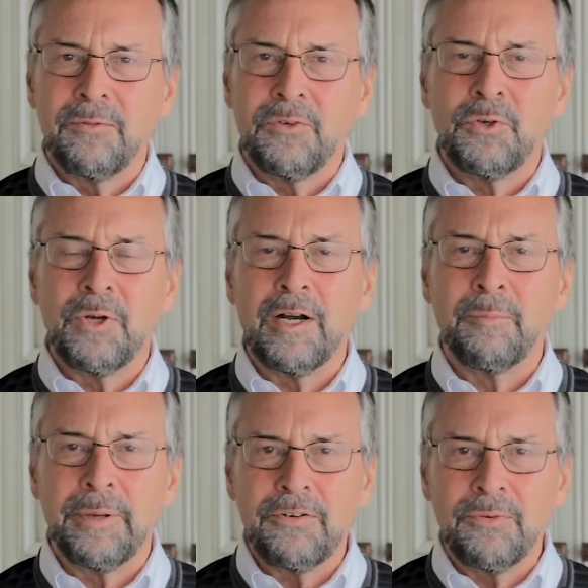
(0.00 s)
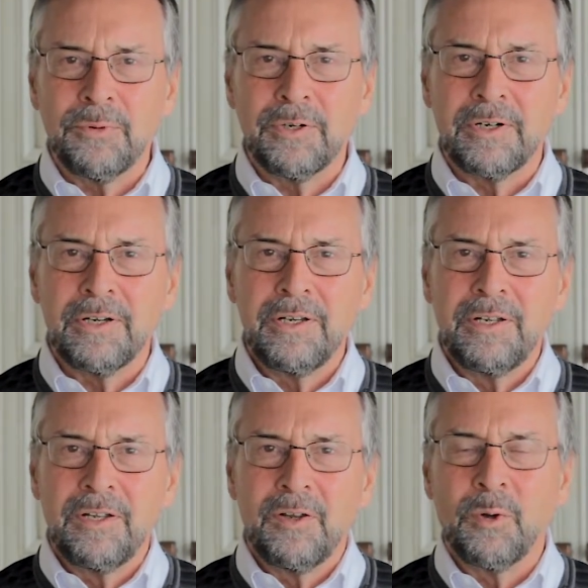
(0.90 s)
do our best work
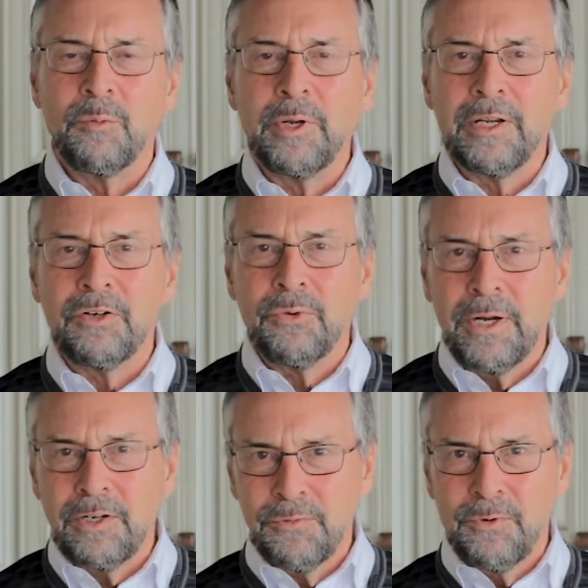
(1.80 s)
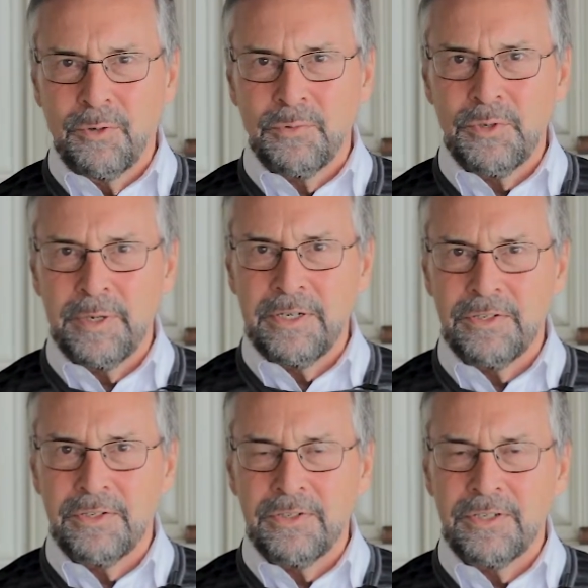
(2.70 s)
when we can transform
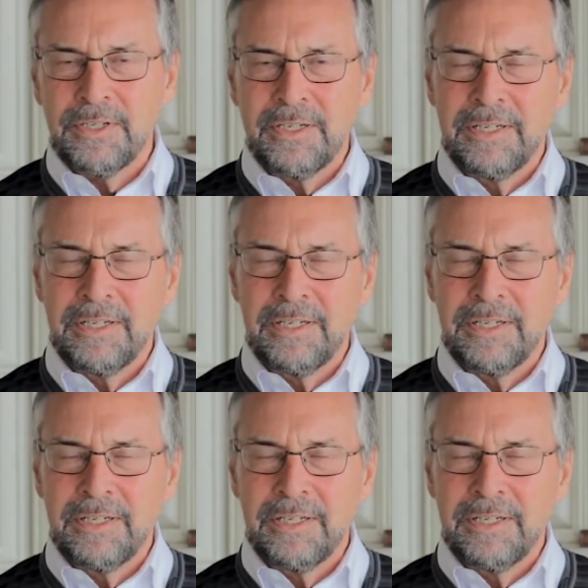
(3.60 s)
spaces